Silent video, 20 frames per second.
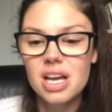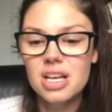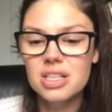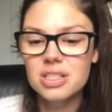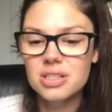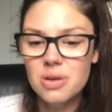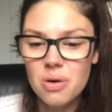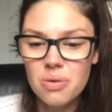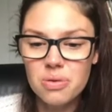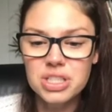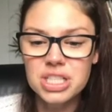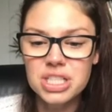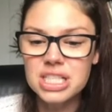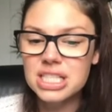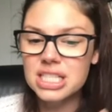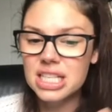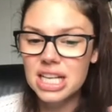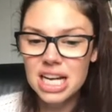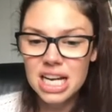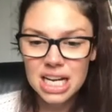So
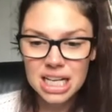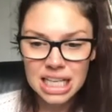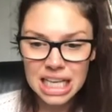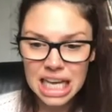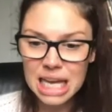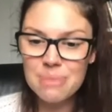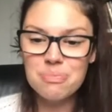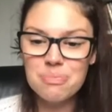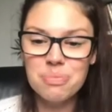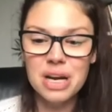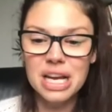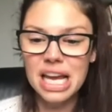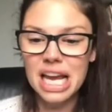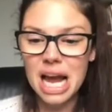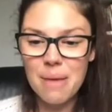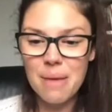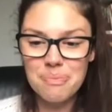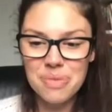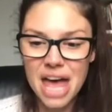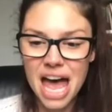just keep bringing
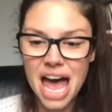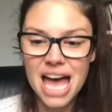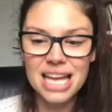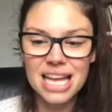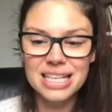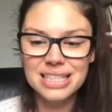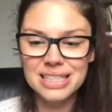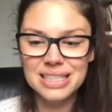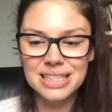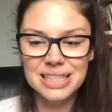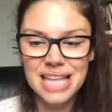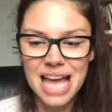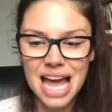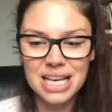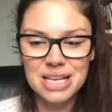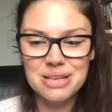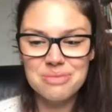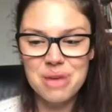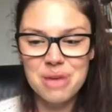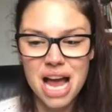up that
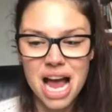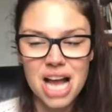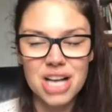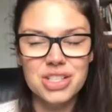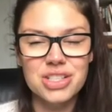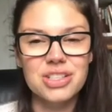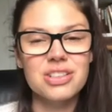compassion.